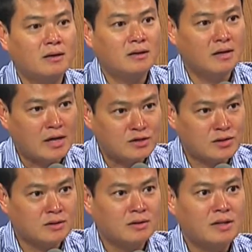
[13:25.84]

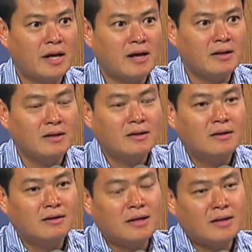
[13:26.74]
action that
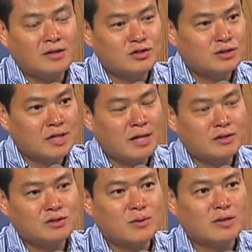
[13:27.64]
they should
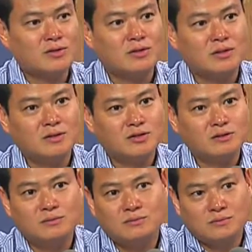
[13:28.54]
take to actually
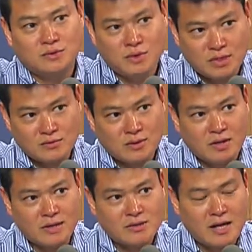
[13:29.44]
to get to the
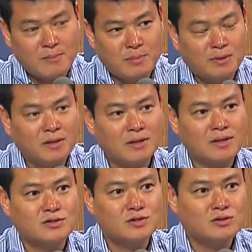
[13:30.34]
next step. And
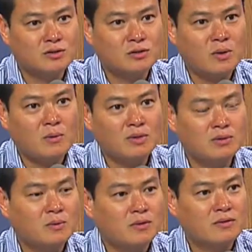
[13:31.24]
that's usually what we
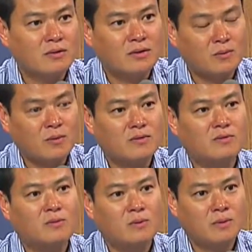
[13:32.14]
do with
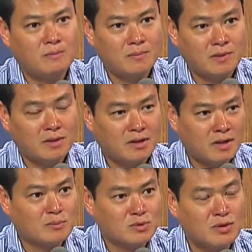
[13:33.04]
when they
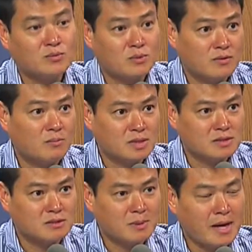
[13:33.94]
come to us with a
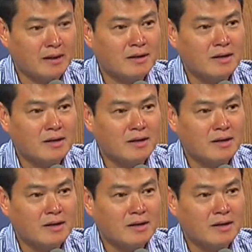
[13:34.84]
business plan.